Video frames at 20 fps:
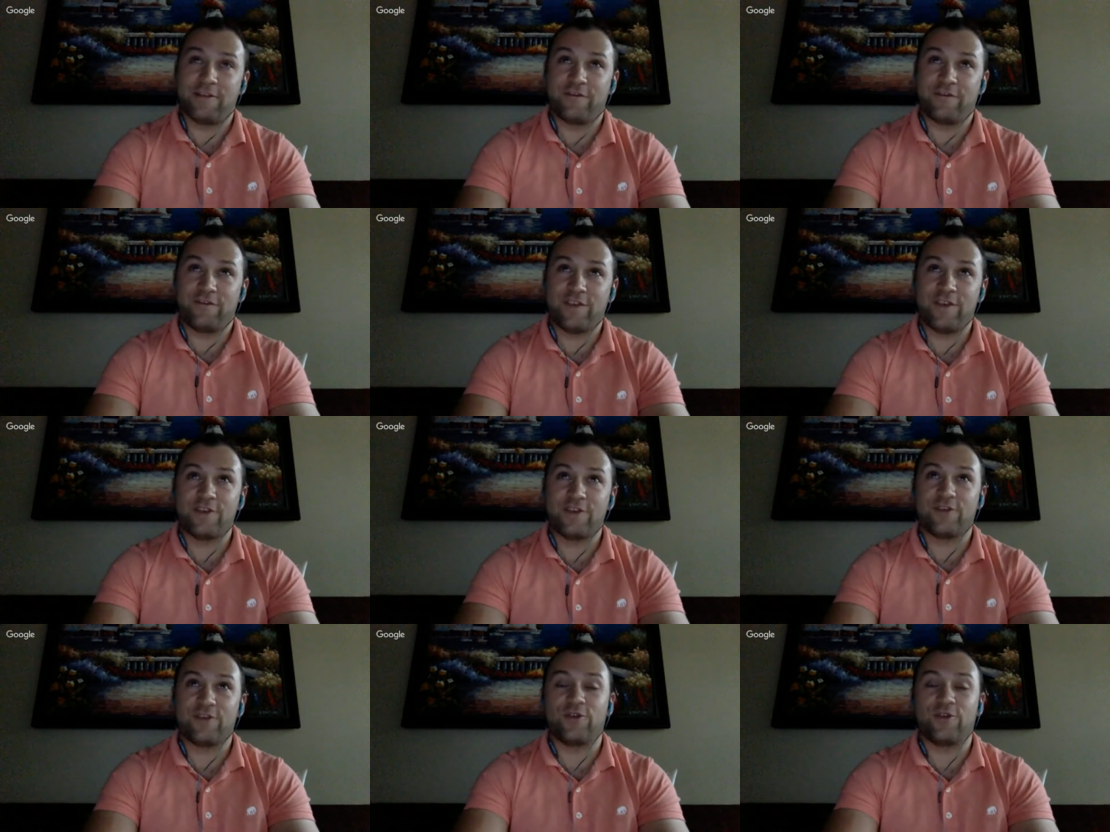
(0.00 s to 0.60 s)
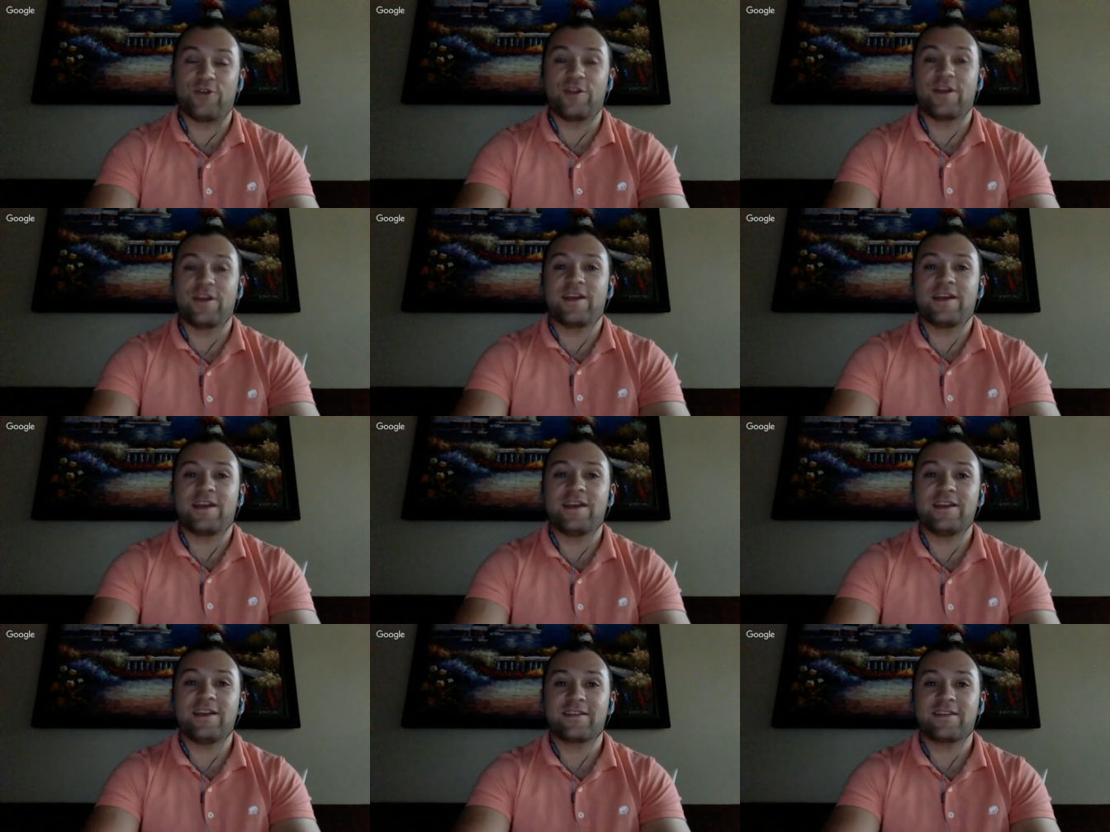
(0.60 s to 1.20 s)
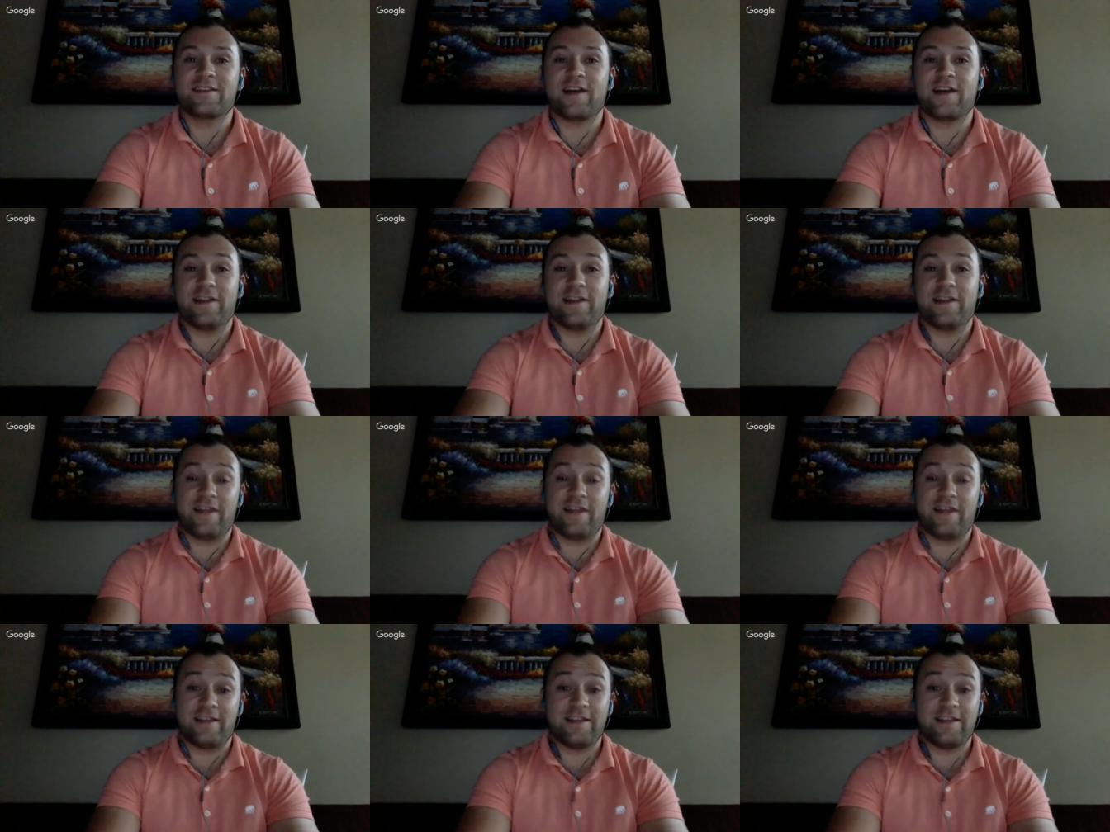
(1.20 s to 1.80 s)
in the field, he
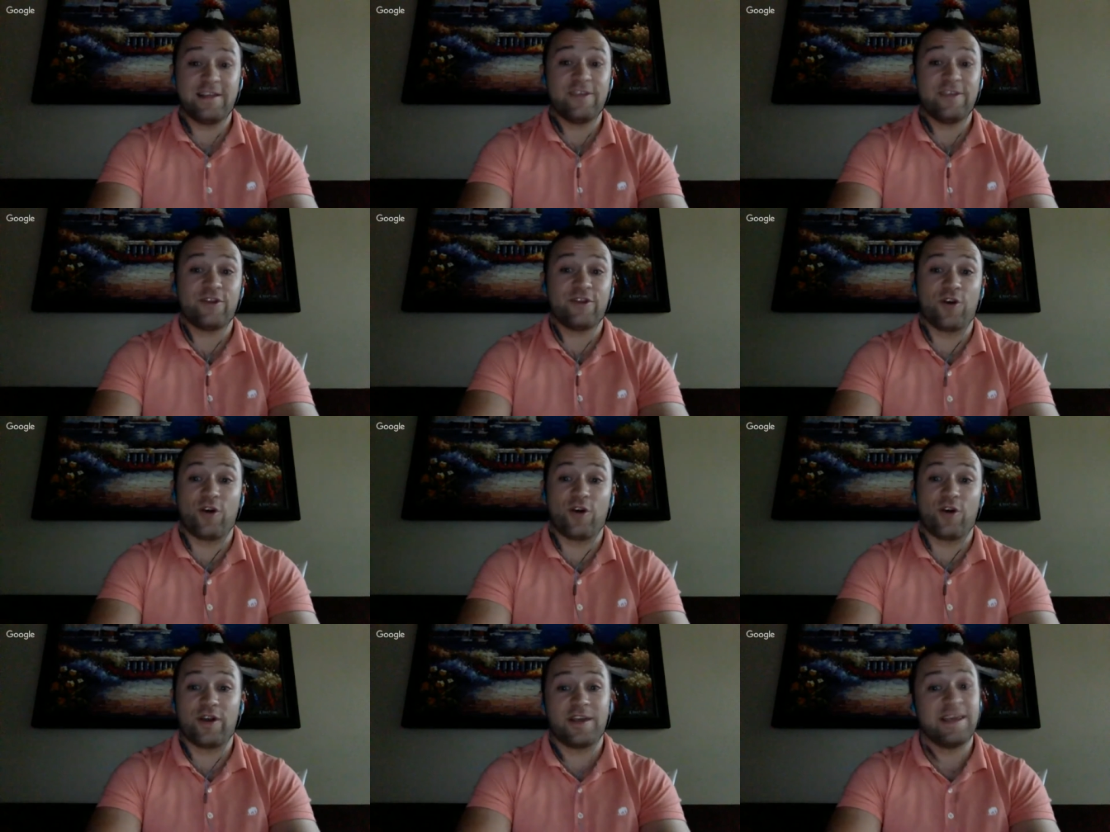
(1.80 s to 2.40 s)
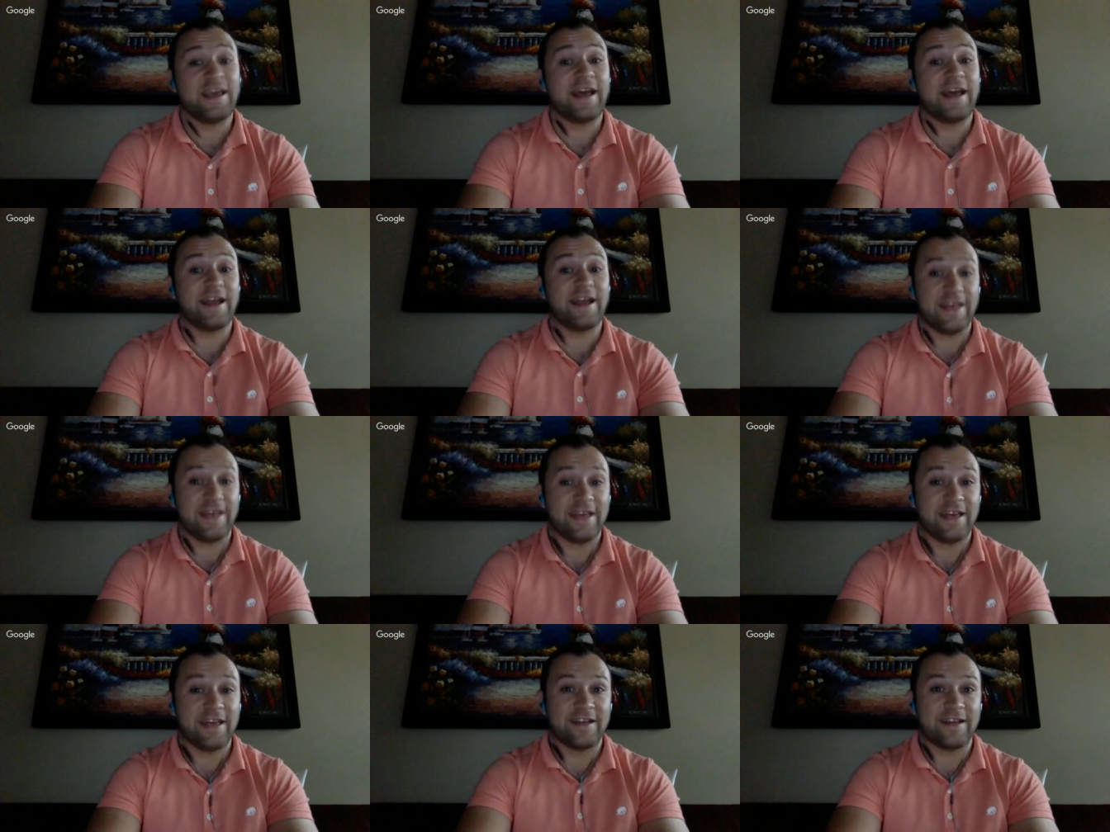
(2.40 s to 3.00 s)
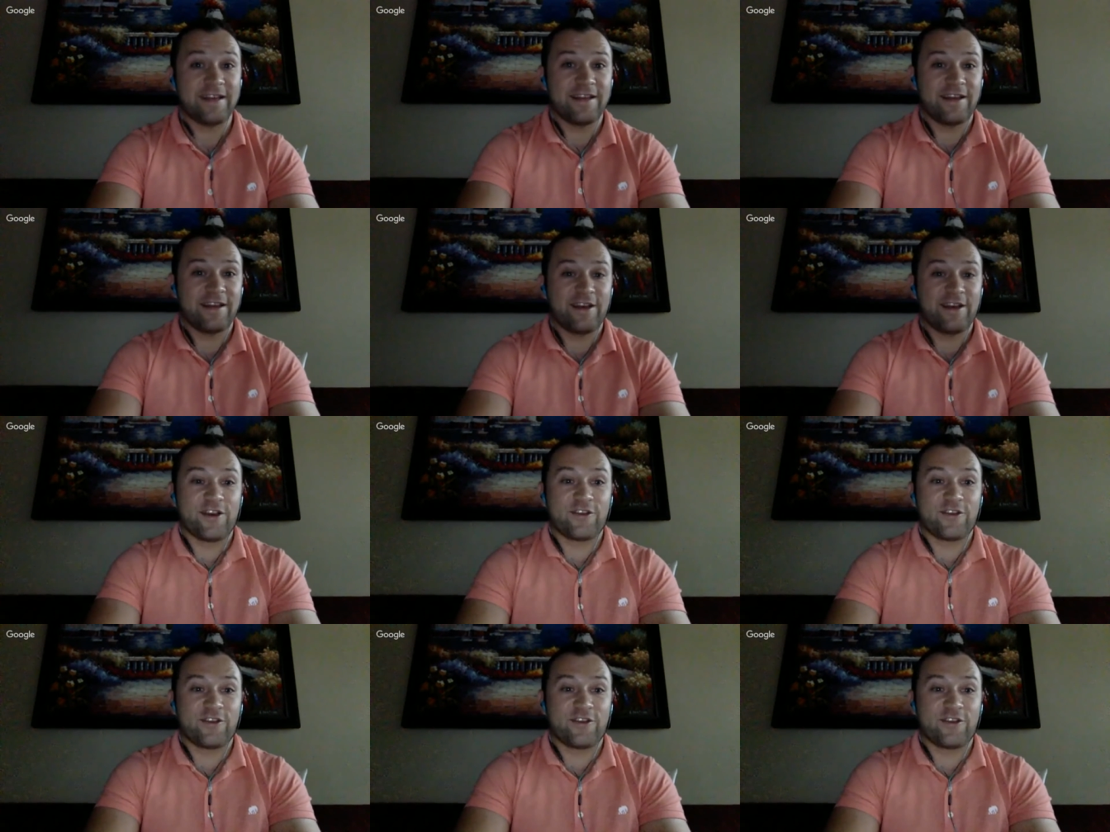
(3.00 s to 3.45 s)
decided that he thought he had a hit.